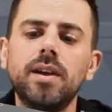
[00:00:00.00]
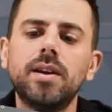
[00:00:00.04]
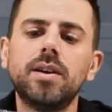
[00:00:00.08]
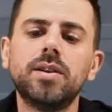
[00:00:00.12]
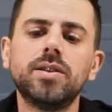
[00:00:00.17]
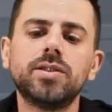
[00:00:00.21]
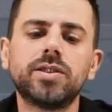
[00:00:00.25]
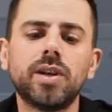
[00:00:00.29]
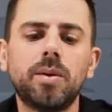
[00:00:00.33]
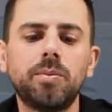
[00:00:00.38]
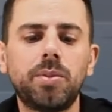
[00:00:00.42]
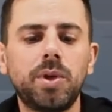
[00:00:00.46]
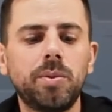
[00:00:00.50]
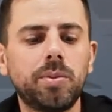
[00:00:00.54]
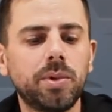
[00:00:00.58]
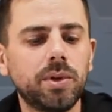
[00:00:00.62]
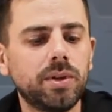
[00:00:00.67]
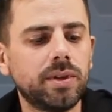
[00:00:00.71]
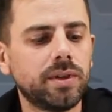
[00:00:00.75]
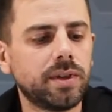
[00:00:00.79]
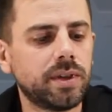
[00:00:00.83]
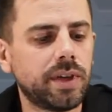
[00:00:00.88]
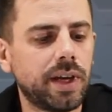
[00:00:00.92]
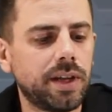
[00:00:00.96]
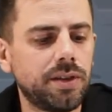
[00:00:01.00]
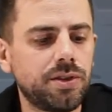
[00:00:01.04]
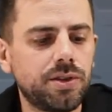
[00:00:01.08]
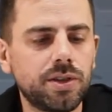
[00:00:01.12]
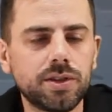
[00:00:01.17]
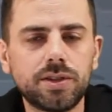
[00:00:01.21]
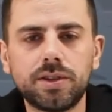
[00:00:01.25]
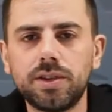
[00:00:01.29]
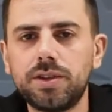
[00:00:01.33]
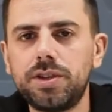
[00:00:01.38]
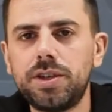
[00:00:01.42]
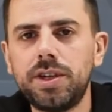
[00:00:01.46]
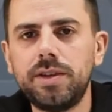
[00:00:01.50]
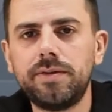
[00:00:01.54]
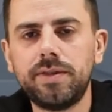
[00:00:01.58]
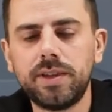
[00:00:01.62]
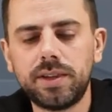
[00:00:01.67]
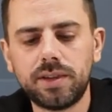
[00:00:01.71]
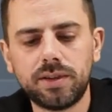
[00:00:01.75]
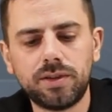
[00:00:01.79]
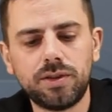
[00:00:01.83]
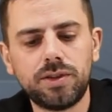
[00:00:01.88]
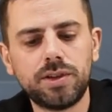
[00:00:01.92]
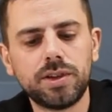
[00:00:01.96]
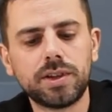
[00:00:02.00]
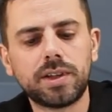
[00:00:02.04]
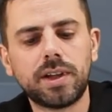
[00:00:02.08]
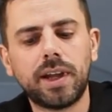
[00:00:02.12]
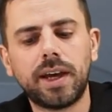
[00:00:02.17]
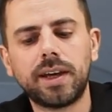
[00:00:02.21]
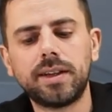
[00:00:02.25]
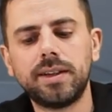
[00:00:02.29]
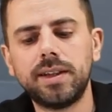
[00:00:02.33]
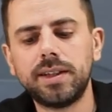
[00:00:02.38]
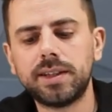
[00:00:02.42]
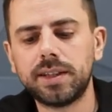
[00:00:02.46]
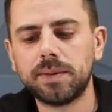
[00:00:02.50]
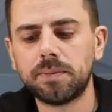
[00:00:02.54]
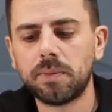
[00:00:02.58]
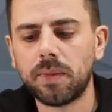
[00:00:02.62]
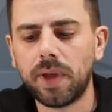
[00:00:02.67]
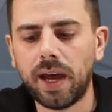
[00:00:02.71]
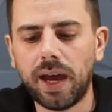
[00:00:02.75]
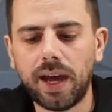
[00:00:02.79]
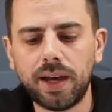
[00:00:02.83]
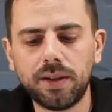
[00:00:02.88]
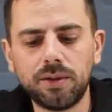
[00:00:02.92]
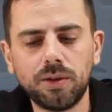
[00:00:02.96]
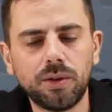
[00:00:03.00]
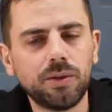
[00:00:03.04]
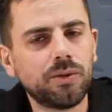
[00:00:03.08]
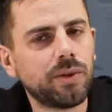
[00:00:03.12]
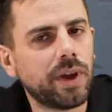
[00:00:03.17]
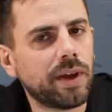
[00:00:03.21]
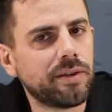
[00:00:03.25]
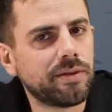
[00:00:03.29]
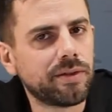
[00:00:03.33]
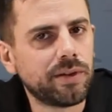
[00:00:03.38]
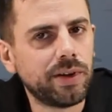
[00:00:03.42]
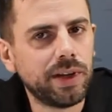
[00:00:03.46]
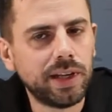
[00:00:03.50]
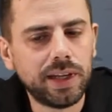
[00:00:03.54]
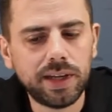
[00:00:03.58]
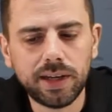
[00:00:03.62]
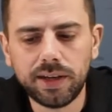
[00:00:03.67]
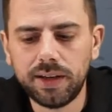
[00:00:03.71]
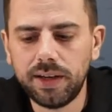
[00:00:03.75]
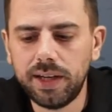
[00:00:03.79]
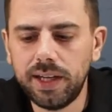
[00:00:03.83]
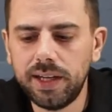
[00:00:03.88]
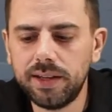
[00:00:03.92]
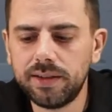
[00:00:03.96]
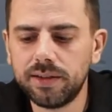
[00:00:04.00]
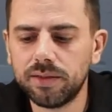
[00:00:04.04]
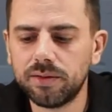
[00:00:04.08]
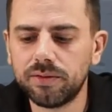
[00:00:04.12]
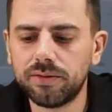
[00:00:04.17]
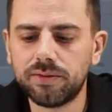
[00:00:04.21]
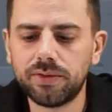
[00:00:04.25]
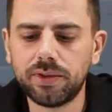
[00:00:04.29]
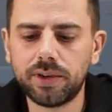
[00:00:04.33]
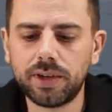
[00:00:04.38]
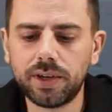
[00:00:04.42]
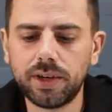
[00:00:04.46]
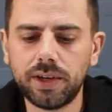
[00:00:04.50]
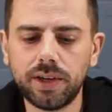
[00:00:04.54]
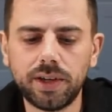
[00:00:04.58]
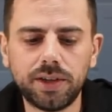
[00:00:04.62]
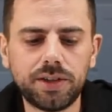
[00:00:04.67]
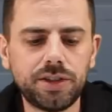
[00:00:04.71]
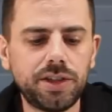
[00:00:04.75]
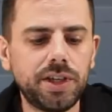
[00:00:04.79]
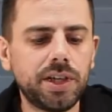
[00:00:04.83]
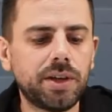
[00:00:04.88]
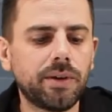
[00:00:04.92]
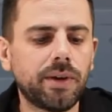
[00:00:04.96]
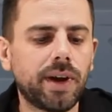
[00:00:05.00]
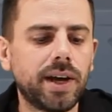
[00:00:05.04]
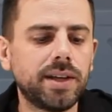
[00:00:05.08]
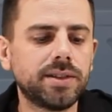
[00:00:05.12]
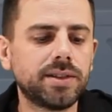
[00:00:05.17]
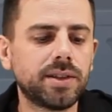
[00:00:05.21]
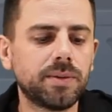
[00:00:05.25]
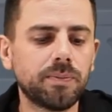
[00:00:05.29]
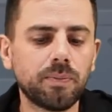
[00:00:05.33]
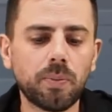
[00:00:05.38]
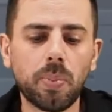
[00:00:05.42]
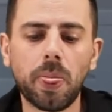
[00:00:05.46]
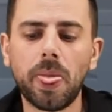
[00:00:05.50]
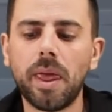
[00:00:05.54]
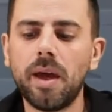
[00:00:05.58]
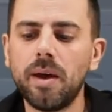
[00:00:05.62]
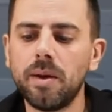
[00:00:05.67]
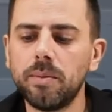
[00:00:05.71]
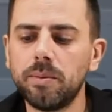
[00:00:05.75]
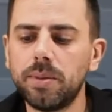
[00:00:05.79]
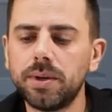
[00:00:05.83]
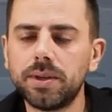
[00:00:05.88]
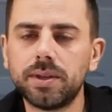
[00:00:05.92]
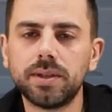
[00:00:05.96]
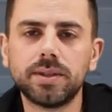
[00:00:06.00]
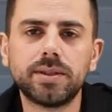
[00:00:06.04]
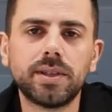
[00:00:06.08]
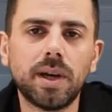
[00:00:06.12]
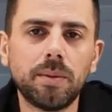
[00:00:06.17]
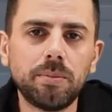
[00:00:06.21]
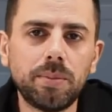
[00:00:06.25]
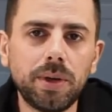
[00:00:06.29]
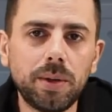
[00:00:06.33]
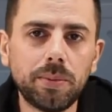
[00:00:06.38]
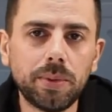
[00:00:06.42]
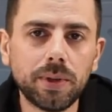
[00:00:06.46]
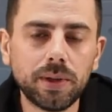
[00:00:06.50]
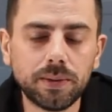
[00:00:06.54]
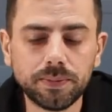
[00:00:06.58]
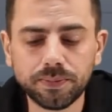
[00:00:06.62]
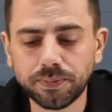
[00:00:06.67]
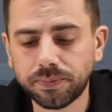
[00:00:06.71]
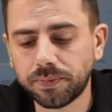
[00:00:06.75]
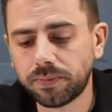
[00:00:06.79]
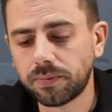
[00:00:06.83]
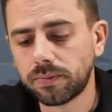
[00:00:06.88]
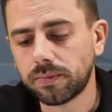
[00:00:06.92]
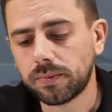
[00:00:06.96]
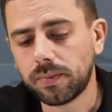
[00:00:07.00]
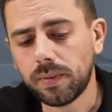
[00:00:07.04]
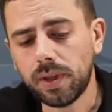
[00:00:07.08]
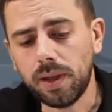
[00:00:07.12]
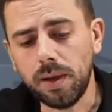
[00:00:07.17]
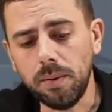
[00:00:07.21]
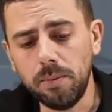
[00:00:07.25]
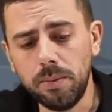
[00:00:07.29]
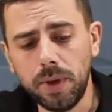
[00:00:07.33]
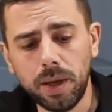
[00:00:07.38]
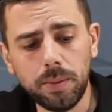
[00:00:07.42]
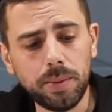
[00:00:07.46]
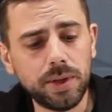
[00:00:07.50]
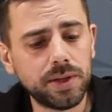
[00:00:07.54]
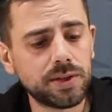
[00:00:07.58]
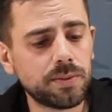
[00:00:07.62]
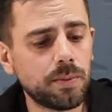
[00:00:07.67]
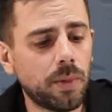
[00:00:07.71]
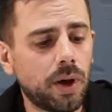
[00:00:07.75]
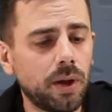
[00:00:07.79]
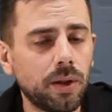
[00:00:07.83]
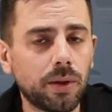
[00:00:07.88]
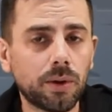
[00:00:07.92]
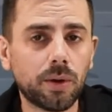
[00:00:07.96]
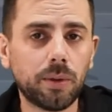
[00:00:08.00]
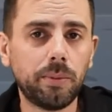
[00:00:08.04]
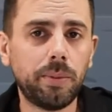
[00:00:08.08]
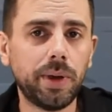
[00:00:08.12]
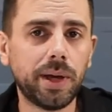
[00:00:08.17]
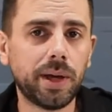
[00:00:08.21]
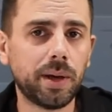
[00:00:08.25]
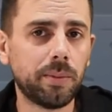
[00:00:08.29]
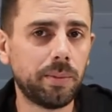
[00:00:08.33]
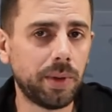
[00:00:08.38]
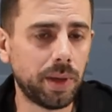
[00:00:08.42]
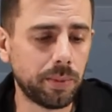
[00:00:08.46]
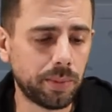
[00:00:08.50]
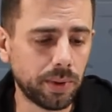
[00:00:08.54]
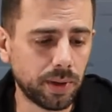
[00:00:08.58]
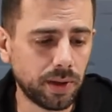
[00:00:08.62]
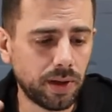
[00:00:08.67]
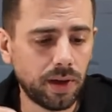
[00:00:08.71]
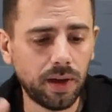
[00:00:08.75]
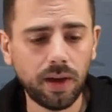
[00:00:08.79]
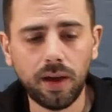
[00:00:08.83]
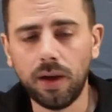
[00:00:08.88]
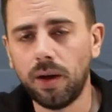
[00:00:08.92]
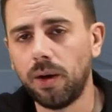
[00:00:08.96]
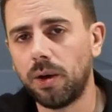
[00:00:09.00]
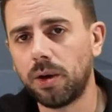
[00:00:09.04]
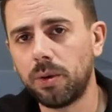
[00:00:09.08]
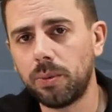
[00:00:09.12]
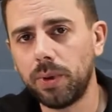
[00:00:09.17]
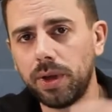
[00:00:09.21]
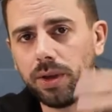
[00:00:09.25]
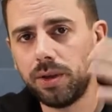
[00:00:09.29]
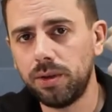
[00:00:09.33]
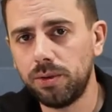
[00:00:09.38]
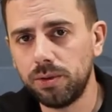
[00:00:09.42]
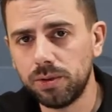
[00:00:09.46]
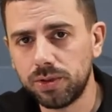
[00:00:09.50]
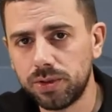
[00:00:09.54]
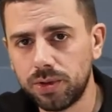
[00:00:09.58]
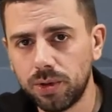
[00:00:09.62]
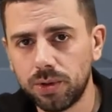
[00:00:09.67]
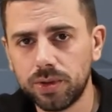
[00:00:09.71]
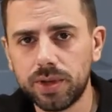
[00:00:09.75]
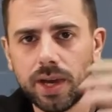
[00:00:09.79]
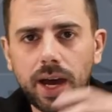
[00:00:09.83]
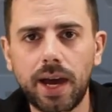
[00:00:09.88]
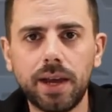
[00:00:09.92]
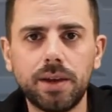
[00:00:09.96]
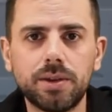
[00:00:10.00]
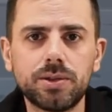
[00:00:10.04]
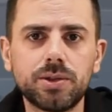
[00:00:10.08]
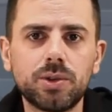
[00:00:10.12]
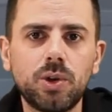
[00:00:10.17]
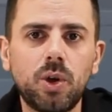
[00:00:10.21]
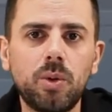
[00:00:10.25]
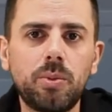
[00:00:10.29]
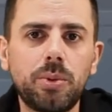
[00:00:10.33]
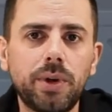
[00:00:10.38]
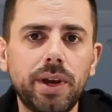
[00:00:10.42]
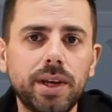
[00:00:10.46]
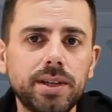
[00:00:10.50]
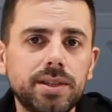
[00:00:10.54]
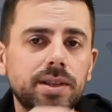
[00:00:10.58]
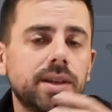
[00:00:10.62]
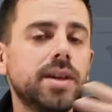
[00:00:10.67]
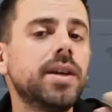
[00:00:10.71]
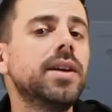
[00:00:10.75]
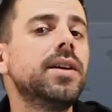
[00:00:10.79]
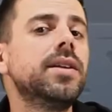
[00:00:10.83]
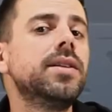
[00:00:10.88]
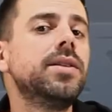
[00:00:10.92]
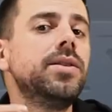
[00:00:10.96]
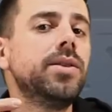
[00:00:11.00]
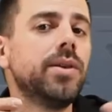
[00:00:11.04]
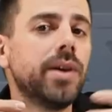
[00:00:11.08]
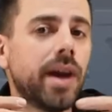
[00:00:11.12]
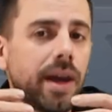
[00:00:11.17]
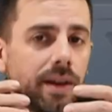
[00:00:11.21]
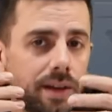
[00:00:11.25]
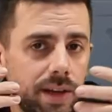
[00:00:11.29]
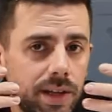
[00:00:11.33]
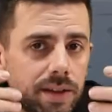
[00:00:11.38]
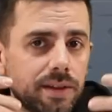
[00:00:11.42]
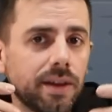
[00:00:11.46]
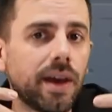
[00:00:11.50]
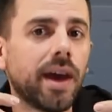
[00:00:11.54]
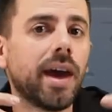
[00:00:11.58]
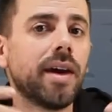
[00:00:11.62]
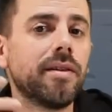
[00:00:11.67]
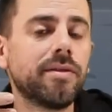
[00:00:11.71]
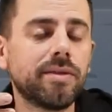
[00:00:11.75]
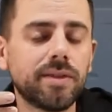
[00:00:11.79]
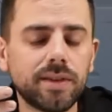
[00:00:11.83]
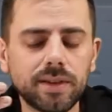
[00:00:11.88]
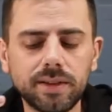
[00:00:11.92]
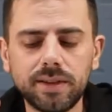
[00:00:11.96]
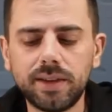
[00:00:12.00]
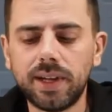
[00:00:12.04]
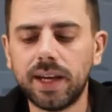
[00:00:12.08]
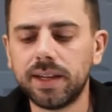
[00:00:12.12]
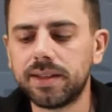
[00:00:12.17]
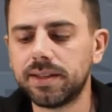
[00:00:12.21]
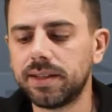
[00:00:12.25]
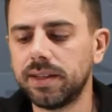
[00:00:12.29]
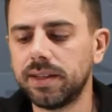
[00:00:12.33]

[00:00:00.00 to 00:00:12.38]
Some people can just achieve it just like this. I don't have really a need for a cheek riser, but some people maybe smaller or bigger people, or when you use those higher scope rings, you need to have that